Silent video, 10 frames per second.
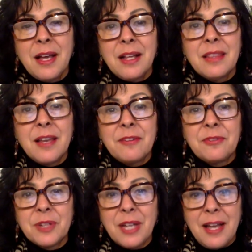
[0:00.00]
a love
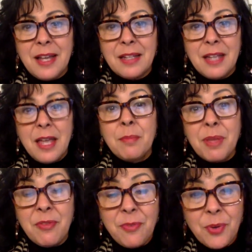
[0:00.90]
for God
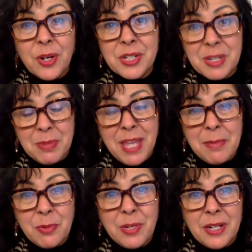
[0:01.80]
before she
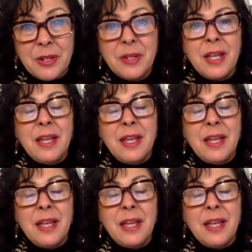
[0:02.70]
became a widow.